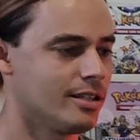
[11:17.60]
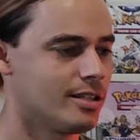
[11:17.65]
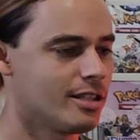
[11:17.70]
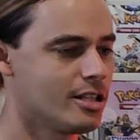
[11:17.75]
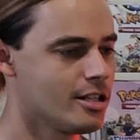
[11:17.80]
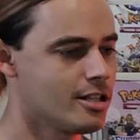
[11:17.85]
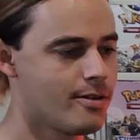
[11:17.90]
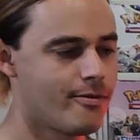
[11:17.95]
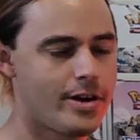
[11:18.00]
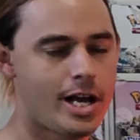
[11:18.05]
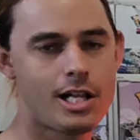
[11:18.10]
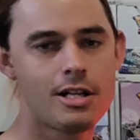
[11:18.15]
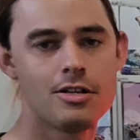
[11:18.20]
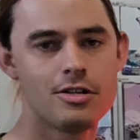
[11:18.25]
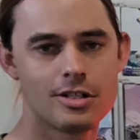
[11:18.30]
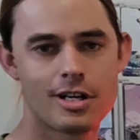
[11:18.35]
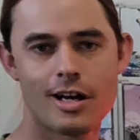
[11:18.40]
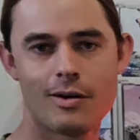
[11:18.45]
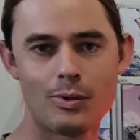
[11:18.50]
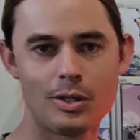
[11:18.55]
the
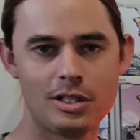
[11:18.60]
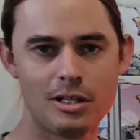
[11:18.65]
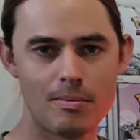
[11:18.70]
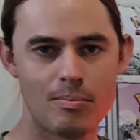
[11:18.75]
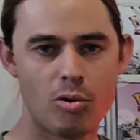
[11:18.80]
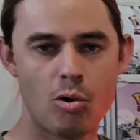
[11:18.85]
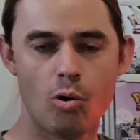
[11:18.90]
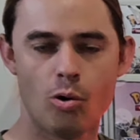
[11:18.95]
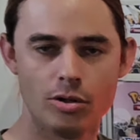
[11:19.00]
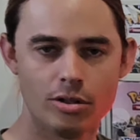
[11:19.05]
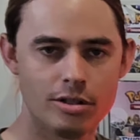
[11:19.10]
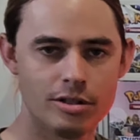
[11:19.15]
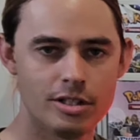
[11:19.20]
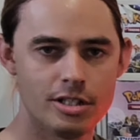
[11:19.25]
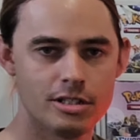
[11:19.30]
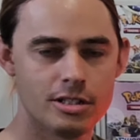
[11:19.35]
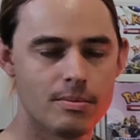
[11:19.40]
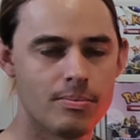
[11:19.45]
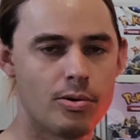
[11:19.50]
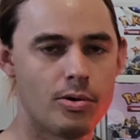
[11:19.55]
values aren't really important on
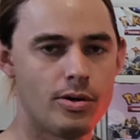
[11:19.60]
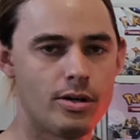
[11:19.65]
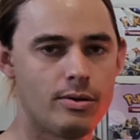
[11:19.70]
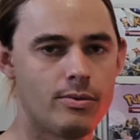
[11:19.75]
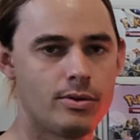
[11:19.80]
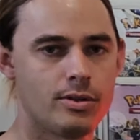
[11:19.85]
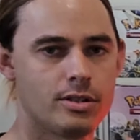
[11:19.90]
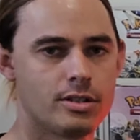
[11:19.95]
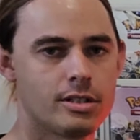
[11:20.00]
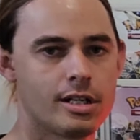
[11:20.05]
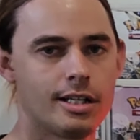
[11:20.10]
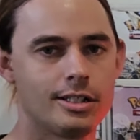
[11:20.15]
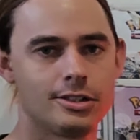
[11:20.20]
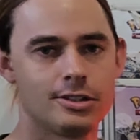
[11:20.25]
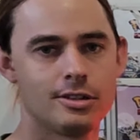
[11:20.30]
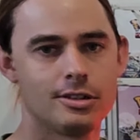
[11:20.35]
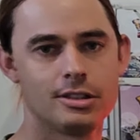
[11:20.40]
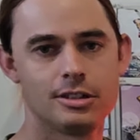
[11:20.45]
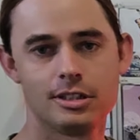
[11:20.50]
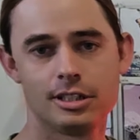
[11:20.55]
this. The point I want to touch
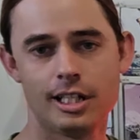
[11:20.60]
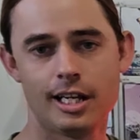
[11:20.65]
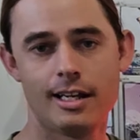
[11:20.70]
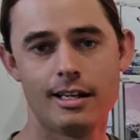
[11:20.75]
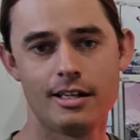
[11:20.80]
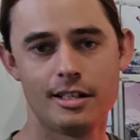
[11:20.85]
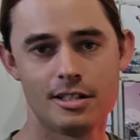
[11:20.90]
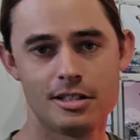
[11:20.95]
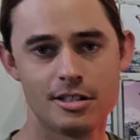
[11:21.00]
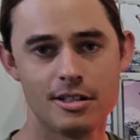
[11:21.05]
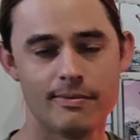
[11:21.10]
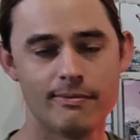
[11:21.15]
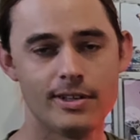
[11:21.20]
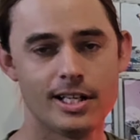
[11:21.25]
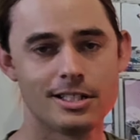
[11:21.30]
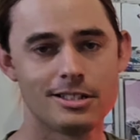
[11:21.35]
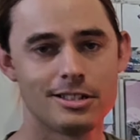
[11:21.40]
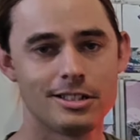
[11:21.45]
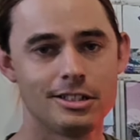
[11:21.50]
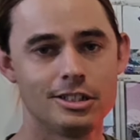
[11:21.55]
on, because again it is an
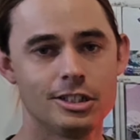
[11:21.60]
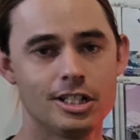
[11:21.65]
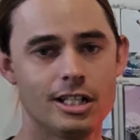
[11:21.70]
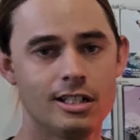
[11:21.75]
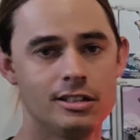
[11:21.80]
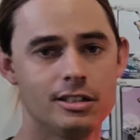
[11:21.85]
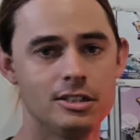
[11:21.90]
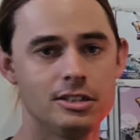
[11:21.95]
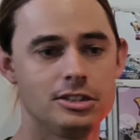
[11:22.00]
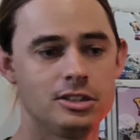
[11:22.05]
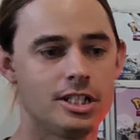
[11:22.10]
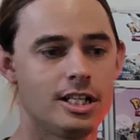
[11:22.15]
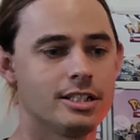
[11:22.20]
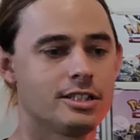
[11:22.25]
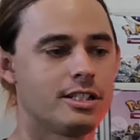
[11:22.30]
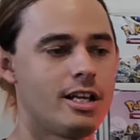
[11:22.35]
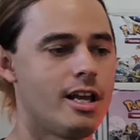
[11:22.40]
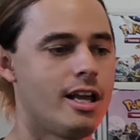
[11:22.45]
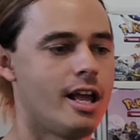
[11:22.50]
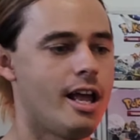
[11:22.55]
investing channel, is
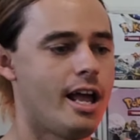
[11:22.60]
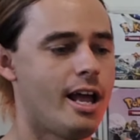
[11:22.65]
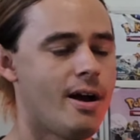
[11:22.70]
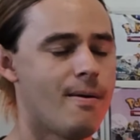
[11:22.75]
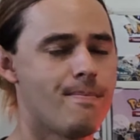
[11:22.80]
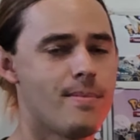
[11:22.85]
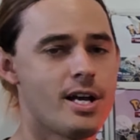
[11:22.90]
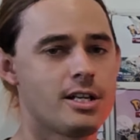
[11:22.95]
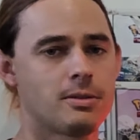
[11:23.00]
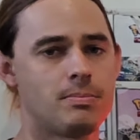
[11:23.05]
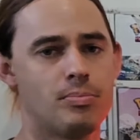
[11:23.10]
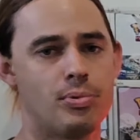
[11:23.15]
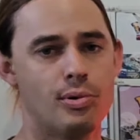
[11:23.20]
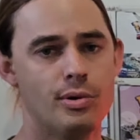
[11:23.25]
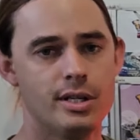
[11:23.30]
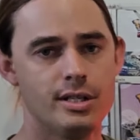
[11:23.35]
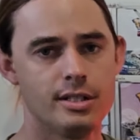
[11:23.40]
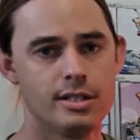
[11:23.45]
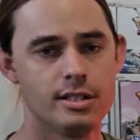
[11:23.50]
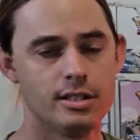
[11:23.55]
just how mass
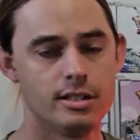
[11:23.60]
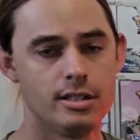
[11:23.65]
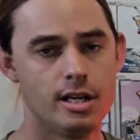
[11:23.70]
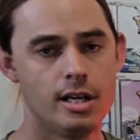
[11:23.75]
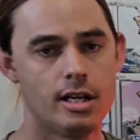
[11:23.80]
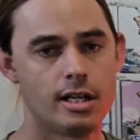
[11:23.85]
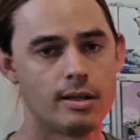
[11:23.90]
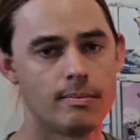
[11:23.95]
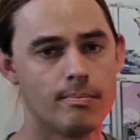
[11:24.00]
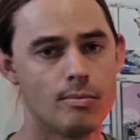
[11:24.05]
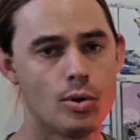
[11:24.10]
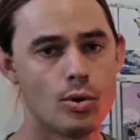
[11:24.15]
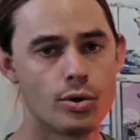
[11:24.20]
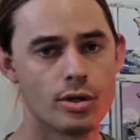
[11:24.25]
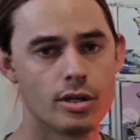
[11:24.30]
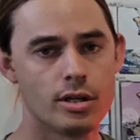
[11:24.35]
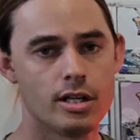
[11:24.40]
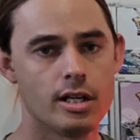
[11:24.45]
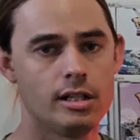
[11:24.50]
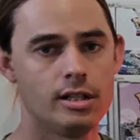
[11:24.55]
printed
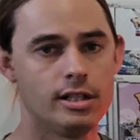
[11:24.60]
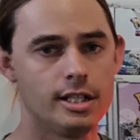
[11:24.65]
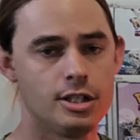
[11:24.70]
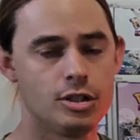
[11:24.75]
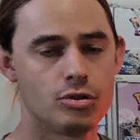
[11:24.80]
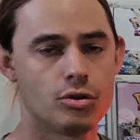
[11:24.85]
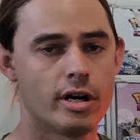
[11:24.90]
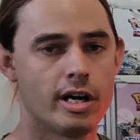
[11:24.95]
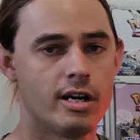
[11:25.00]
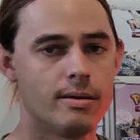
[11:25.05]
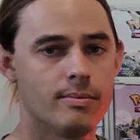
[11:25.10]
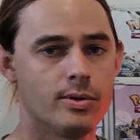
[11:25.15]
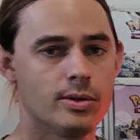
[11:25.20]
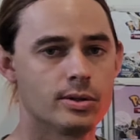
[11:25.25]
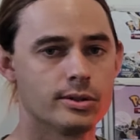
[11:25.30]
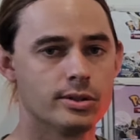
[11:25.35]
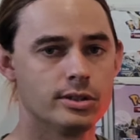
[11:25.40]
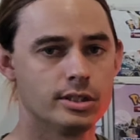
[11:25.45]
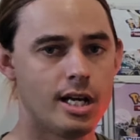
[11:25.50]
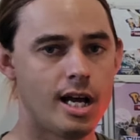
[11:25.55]
modern elite trainer
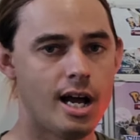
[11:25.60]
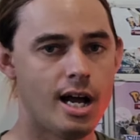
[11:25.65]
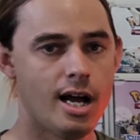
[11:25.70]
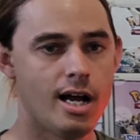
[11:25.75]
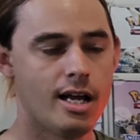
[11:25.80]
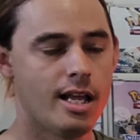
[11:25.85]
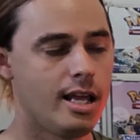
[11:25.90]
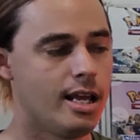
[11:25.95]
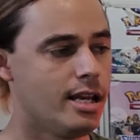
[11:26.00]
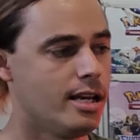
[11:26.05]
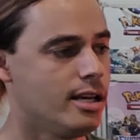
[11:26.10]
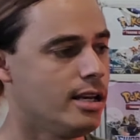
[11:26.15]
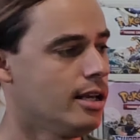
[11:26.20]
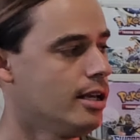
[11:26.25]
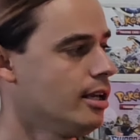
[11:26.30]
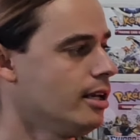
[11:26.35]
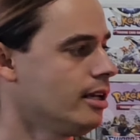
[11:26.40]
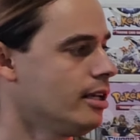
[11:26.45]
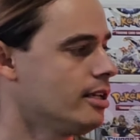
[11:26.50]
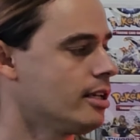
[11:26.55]
boxes are. And,
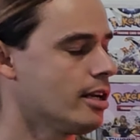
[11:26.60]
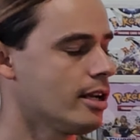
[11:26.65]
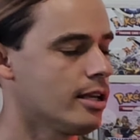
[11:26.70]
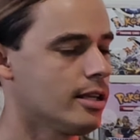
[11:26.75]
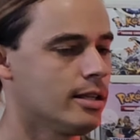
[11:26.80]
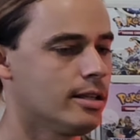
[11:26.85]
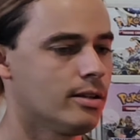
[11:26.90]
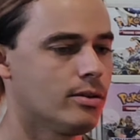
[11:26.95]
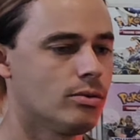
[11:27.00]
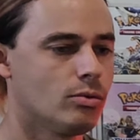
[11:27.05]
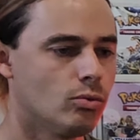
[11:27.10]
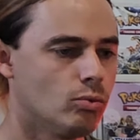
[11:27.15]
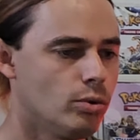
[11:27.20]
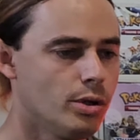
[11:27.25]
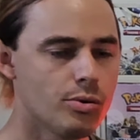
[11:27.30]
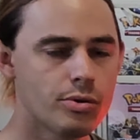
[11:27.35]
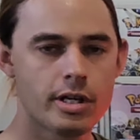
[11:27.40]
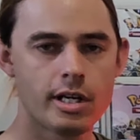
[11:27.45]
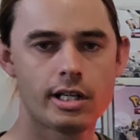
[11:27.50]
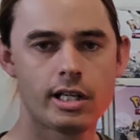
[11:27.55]
you know,
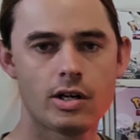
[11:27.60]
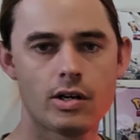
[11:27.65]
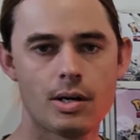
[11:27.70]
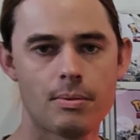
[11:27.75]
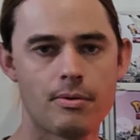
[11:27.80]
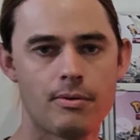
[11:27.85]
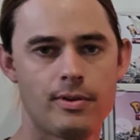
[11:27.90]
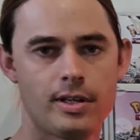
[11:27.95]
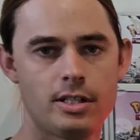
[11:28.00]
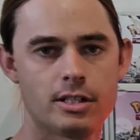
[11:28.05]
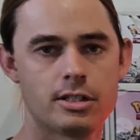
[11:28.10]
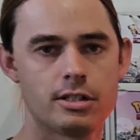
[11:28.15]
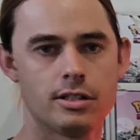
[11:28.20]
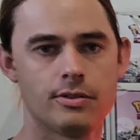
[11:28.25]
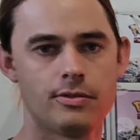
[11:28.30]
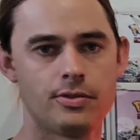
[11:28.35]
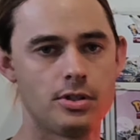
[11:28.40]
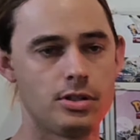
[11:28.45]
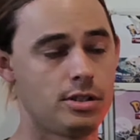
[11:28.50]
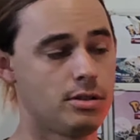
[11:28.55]
will they go up eventually in
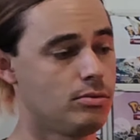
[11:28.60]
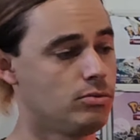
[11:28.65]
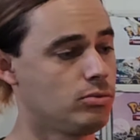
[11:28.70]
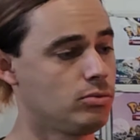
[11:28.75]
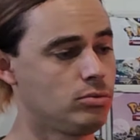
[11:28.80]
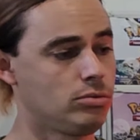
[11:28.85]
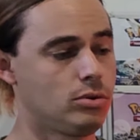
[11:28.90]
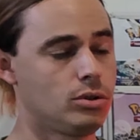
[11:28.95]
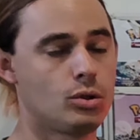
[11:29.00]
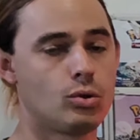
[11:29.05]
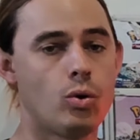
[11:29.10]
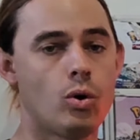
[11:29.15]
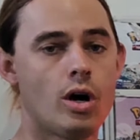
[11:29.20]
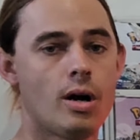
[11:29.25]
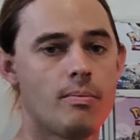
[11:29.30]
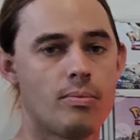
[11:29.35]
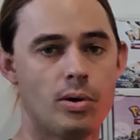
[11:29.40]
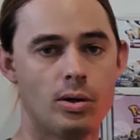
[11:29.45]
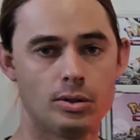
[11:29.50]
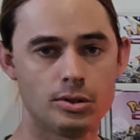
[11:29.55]
the future? Well,
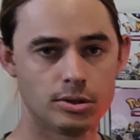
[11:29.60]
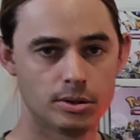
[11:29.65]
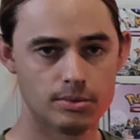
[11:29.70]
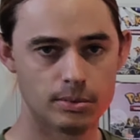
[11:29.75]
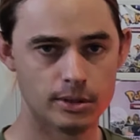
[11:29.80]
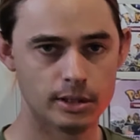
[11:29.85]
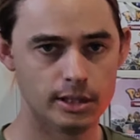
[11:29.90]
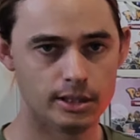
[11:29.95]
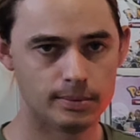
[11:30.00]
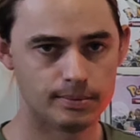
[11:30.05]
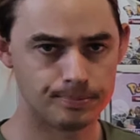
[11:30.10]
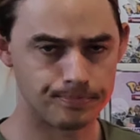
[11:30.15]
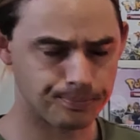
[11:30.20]
quite possibly.